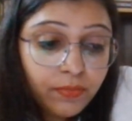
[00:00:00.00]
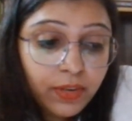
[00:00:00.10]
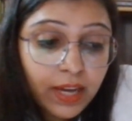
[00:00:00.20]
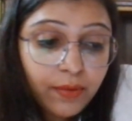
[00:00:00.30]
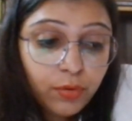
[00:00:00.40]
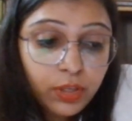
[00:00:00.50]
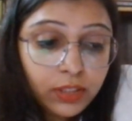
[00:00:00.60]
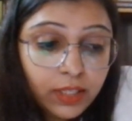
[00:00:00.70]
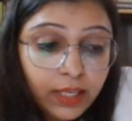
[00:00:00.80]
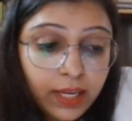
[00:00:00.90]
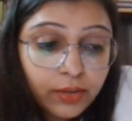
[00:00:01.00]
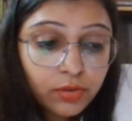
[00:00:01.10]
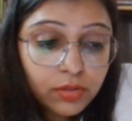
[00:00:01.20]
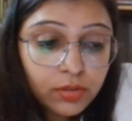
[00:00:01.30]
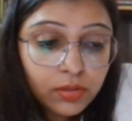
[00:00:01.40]
we have only 3
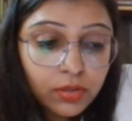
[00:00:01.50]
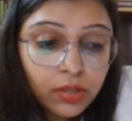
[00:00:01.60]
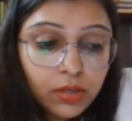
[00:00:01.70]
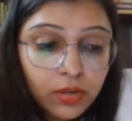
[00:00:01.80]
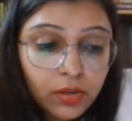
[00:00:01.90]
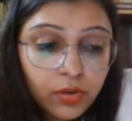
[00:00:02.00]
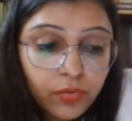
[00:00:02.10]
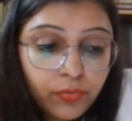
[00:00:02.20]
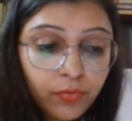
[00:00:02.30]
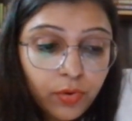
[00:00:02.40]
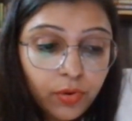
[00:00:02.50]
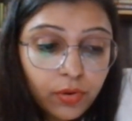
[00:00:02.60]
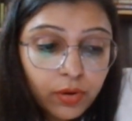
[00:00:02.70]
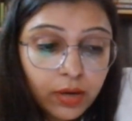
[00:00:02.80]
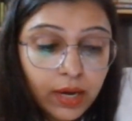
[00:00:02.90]
electrons. For
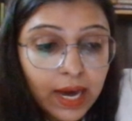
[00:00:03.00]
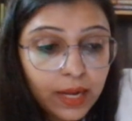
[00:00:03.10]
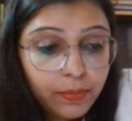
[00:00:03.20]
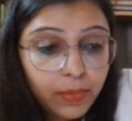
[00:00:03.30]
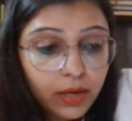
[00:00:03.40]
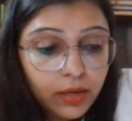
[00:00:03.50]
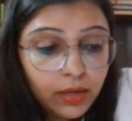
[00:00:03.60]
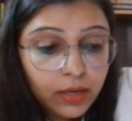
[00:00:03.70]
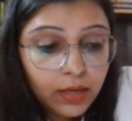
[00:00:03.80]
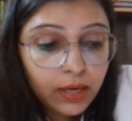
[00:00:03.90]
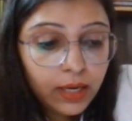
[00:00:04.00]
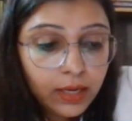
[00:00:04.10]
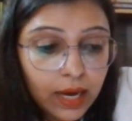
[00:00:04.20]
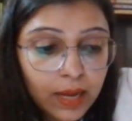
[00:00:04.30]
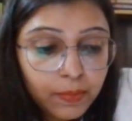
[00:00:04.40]
carbon,
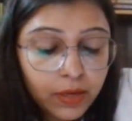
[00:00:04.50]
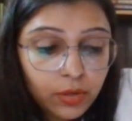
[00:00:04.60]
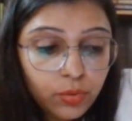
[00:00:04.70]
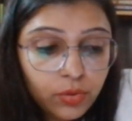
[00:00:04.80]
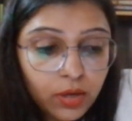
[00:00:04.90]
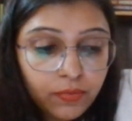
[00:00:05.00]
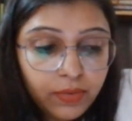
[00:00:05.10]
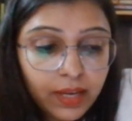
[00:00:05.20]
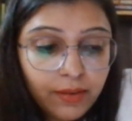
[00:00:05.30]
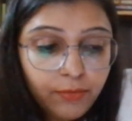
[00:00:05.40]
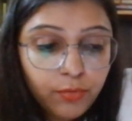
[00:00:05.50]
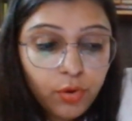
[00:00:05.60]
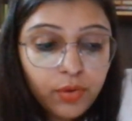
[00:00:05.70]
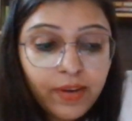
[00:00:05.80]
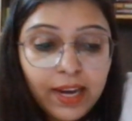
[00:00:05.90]
in carbon neutral, we have
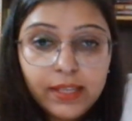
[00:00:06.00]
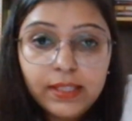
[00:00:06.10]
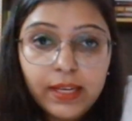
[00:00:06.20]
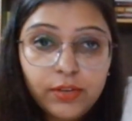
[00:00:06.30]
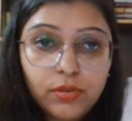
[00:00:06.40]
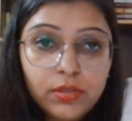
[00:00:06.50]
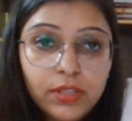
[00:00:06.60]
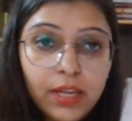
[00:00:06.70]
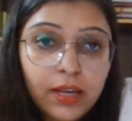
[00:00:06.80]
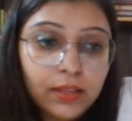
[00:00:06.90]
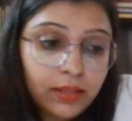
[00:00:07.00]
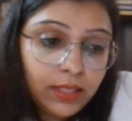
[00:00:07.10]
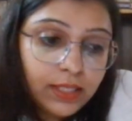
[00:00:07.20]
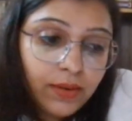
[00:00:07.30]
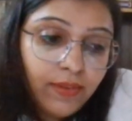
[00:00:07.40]
4 valence electrons. Na?
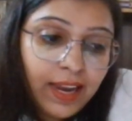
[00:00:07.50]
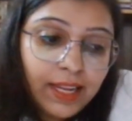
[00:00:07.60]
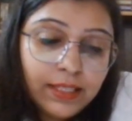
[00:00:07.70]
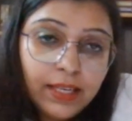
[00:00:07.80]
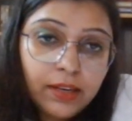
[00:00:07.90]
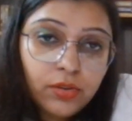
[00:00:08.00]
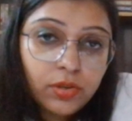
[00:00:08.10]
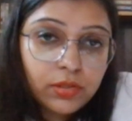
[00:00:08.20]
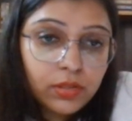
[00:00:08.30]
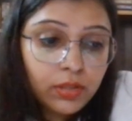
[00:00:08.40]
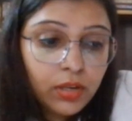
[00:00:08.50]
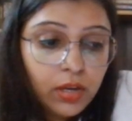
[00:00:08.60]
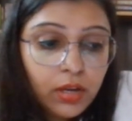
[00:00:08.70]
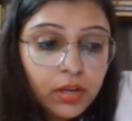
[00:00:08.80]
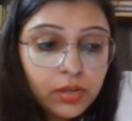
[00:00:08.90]
These are valence electrons.
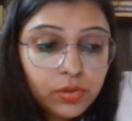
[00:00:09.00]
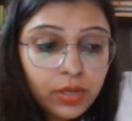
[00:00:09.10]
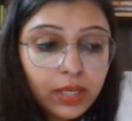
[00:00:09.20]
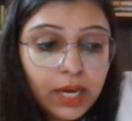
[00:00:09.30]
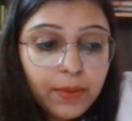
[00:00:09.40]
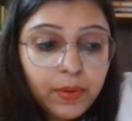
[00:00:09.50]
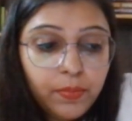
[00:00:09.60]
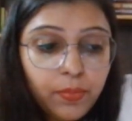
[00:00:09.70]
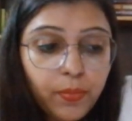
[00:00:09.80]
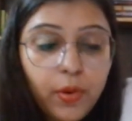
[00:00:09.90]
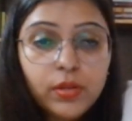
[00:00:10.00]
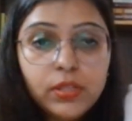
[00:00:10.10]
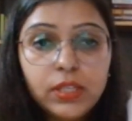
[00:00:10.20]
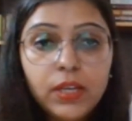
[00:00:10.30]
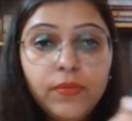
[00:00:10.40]
So in carbon
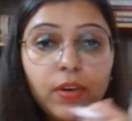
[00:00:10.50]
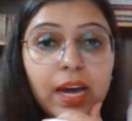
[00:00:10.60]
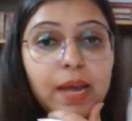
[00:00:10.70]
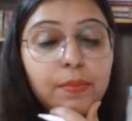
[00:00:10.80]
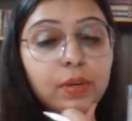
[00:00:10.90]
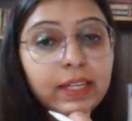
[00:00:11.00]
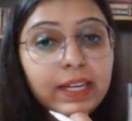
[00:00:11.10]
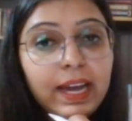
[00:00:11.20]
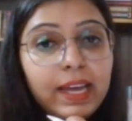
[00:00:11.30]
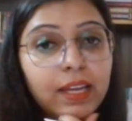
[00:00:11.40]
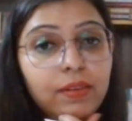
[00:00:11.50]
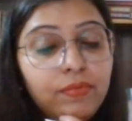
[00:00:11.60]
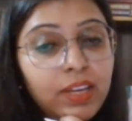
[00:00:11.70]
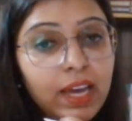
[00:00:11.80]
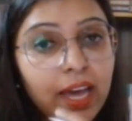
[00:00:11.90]
positive or
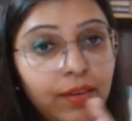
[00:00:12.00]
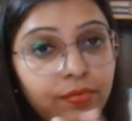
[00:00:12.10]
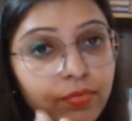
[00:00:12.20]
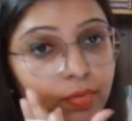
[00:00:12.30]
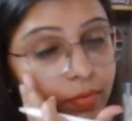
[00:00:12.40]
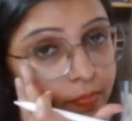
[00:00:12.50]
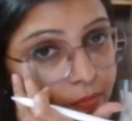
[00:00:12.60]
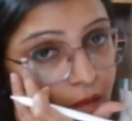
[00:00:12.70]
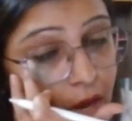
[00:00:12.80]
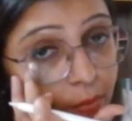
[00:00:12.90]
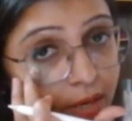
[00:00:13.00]
carbocation, we have how